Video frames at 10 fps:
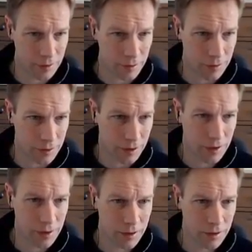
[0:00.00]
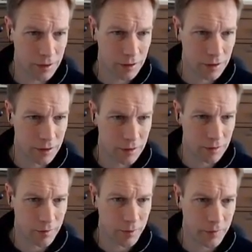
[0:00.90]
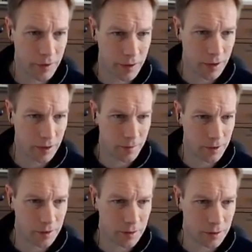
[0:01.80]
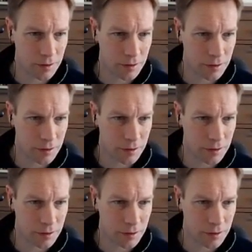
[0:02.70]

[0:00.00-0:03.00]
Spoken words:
on the stack, removing an element.